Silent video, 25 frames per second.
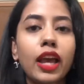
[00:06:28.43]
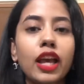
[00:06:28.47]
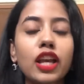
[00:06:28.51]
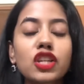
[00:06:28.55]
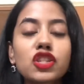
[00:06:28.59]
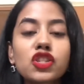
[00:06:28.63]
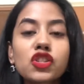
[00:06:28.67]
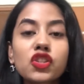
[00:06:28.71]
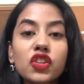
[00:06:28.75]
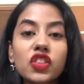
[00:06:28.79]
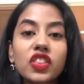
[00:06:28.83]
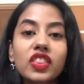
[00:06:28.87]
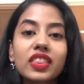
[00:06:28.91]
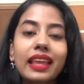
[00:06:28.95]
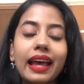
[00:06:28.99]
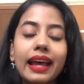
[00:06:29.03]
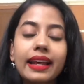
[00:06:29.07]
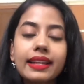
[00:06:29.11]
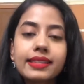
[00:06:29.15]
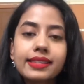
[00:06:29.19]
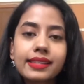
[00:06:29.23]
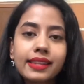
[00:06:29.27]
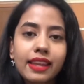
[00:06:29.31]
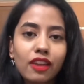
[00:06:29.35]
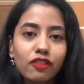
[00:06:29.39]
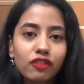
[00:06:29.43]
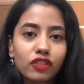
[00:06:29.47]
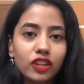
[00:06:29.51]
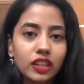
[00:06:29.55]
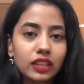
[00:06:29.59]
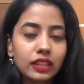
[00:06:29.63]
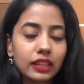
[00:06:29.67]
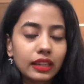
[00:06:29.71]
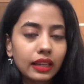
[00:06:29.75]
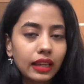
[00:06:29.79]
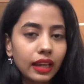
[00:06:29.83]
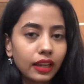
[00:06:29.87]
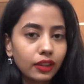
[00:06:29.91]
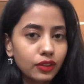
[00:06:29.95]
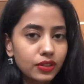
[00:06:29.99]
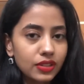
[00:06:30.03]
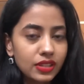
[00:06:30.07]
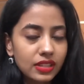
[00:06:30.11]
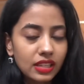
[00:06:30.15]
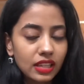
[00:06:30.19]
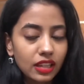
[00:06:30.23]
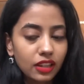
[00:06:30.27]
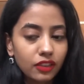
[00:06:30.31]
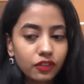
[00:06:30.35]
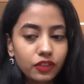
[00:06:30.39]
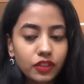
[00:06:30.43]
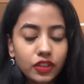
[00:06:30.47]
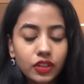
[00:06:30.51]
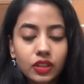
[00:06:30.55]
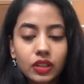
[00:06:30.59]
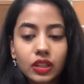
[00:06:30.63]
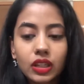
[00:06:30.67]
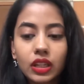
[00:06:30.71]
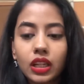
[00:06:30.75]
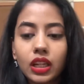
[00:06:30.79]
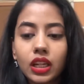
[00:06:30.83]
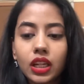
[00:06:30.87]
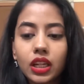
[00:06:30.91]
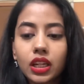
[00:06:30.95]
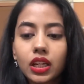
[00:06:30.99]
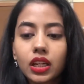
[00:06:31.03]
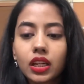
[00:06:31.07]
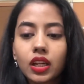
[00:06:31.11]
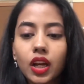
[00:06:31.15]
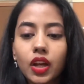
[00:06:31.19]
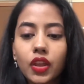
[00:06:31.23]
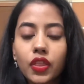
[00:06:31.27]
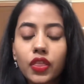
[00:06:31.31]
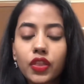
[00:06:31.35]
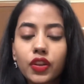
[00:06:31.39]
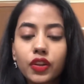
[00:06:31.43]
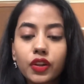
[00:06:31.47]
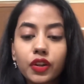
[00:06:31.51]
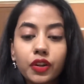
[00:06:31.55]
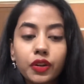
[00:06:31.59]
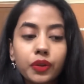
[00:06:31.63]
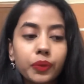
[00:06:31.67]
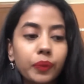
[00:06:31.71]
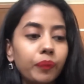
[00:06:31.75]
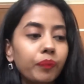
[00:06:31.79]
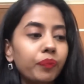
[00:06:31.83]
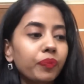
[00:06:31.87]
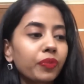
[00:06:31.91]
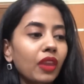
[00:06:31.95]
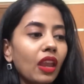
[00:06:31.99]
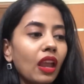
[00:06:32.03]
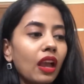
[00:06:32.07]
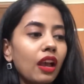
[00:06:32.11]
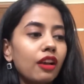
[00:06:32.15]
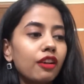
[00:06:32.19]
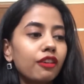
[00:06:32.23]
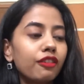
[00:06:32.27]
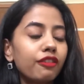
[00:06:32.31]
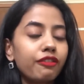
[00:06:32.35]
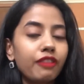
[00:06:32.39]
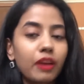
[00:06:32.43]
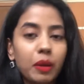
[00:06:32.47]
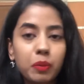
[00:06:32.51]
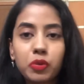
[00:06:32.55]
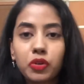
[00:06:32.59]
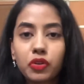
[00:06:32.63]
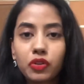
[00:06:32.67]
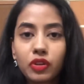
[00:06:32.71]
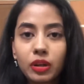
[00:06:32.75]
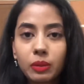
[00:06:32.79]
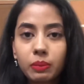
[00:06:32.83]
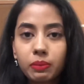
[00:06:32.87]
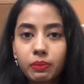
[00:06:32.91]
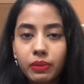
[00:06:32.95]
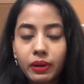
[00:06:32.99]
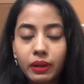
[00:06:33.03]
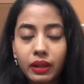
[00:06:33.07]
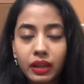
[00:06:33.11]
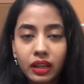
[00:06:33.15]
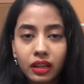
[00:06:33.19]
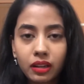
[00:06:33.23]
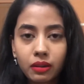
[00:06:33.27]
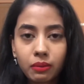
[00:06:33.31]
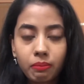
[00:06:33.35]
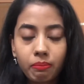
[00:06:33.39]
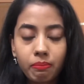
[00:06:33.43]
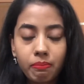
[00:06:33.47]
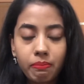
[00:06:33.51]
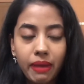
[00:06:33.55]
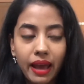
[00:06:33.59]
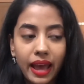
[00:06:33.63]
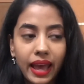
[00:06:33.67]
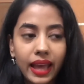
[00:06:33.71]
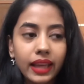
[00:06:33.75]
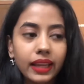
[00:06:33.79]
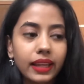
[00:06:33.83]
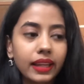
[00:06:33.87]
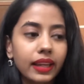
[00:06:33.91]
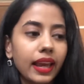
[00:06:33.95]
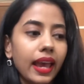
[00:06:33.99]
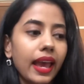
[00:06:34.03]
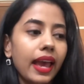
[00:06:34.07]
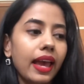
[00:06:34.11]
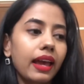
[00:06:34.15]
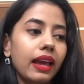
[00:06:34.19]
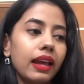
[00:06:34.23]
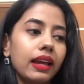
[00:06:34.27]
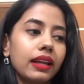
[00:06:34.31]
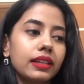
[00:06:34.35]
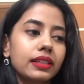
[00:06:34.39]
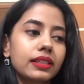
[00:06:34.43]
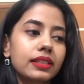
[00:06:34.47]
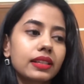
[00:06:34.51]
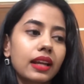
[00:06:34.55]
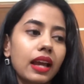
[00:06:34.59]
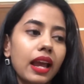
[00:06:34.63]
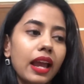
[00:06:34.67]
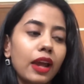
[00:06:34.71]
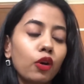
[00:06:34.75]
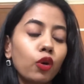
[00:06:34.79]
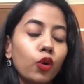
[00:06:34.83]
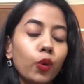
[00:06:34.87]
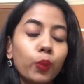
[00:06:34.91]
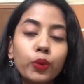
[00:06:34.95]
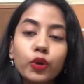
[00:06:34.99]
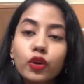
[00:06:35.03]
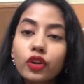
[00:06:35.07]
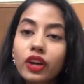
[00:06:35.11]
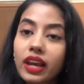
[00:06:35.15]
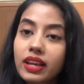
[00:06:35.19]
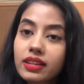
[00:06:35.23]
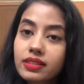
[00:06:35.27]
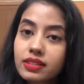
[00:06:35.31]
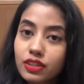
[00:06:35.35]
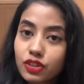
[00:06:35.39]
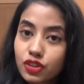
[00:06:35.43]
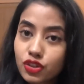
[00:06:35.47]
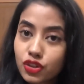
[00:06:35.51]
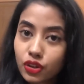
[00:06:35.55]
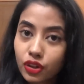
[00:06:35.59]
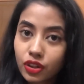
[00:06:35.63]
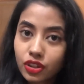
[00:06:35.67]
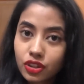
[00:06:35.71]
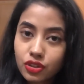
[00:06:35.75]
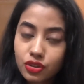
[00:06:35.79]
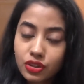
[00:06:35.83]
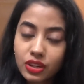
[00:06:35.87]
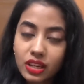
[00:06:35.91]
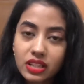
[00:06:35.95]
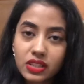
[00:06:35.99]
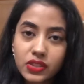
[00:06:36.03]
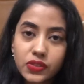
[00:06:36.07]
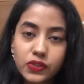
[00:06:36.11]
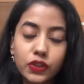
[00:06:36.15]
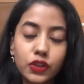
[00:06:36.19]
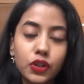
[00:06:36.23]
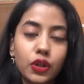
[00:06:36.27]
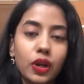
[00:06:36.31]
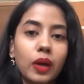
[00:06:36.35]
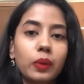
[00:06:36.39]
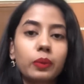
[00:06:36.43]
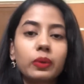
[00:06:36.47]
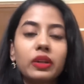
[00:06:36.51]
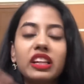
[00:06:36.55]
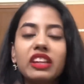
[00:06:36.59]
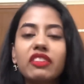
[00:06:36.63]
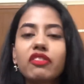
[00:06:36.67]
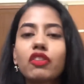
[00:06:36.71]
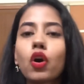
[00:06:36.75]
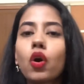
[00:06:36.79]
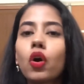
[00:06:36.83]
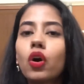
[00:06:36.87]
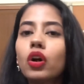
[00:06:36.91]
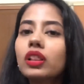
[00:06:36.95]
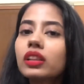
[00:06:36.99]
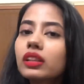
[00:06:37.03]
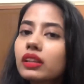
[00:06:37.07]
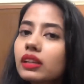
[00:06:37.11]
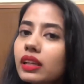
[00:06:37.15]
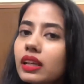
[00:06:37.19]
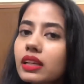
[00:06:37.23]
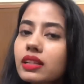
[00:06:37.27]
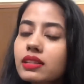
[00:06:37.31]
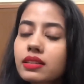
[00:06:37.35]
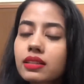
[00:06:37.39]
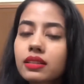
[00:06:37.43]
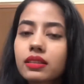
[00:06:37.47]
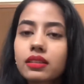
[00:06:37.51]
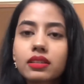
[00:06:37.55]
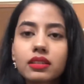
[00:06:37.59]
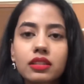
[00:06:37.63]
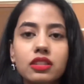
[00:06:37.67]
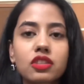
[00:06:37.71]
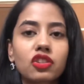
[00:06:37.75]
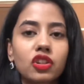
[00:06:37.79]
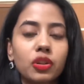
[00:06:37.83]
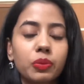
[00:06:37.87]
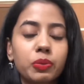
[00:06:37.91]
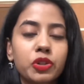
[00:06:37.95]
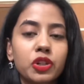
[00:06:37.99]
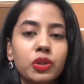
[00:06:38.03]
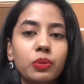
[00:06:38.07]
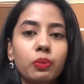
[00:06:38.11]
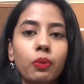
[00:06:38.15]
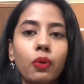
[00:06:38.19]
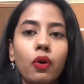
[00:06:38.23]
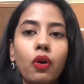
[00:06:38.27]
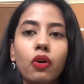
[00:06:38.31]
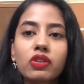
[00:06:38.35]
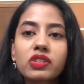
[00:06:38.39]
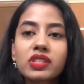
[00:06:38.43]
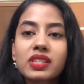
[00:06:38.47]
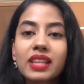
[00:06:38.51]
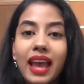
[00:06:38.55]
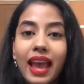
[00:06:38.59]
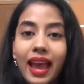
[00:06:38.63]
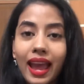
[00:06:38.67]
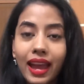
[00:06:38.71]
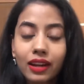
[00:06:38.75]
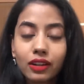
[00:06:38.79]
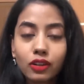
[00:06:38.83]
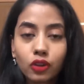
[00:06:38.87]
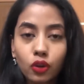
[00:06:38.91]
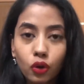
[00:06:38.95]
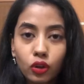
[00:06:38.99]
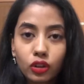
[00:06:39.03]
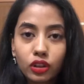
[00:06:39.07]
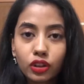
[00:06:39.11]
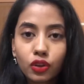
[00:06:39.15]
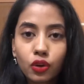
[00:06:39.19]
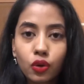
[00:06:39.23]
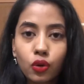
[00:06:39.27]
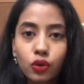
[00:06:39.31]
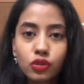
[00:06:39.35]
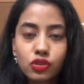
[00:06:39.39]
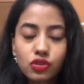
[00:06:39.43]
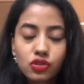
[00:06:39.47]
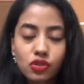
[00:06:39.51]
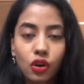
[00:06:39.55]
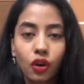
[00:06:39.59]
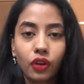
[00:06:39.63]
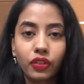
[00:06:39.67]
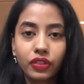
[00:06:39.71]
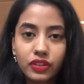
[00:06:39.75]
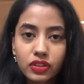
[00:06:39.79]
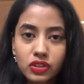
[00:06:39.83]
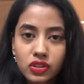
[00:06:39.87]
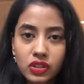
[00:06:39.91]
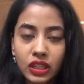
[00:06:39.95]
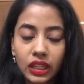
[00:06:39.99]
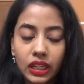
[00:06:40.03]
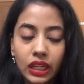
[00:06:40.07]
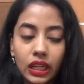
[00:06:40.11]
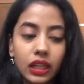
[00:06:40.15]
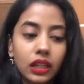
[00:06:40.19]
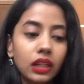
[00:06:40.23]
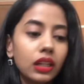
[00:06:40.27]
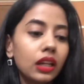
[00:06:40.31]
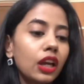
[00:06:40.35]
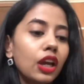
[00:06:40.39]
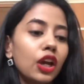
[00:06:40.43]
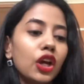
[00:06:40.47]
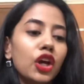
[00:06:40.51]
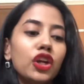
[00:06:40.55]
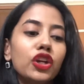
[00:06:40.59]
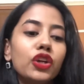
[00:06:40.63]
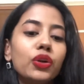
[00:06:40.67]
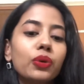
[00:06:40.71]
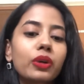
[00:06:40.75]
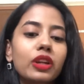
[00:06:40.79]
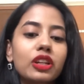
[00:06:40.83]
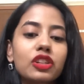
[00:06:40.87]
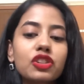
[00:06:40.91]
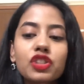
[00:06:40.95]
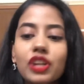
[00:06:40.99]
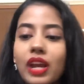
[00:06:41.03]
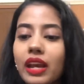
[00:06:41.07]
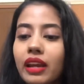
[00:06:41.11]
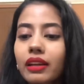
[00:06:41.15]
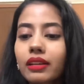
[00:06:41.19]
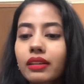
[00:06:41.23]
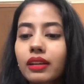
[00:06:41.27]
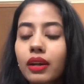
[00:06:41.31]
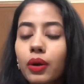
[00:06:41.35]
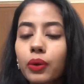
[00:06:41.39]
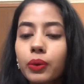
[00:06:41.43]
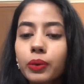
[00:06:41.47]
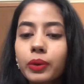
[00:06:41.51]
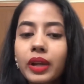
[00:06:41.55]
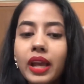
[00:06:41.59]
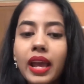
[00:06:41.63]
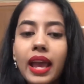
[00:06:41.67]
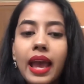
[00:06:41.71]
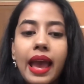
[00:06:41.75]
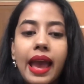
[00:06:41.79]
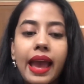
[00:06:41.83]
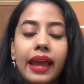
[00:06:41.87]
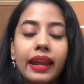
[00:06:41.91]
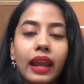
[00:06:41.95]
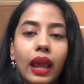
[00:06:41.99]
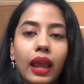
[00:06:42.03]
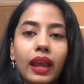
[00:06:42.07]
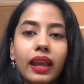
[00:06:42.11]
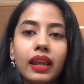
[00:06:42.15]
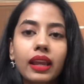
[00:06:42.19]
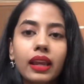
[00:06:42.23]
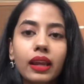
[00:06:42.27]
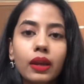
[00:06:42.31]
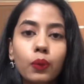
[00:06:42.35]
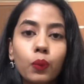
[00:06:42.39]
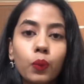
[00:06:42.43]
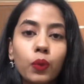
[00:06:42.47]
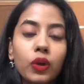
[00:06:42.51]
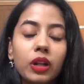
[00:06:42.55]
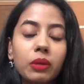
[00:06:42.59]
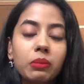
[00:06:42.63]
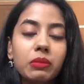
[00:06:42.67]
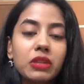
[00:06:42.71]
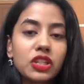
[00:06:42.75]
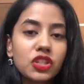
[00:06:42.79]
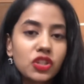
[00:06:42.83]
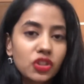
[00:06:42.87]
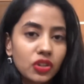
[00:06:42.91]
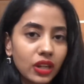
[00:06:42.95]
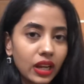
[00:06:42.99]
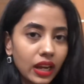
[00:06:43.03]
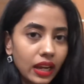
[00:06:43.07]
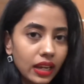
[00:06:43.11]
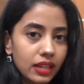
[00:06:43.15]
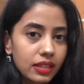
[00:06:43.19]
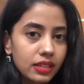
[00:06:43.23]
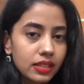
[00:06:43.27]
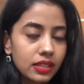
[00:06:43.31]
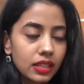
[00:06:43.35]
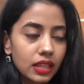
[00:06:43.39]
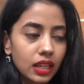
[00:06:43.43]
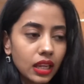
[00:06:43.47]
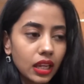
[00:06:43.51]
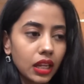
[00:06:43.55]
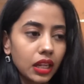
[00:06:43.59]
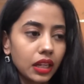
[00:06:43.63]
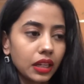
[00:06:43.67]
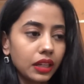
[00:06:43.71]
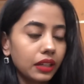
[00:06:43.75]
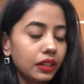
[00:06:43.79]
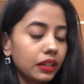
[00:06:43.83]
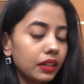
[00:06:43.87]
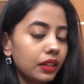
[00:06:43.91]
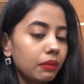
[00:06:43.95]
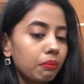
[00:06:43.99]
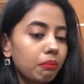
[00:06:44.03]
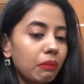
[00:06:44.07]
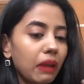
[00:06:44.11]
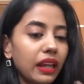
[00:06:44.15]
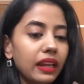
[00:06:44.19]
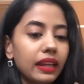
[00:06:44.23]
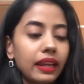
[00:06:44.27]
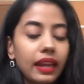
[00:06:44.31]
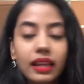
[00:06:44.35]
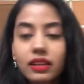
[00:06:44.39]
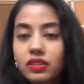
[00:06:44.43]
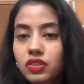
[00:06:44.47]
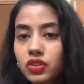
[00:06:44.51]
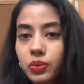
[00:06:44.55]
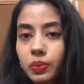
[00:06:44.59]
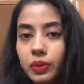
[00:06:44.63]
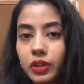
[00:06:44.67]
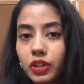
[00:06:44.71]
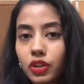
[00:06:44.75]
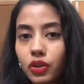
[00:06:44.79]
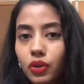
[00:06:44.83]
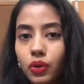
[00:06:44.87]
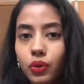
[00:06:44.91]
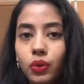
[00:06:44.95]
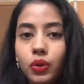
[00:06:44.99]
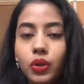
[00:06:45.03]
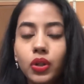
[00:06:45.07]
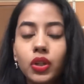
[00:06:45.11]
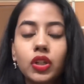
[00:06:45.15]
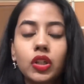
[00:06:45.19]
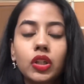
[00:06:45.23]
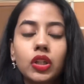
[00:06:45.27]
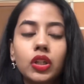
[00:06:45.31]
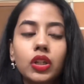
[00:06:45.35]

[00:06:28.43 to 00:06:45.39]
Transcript: so that's everything I received in the February Bling Bag and I hope you guys enjoyed today's video. I will leave all the links in the description box and all the codes on the screen. You can check it out and I will meet you guys in my next video.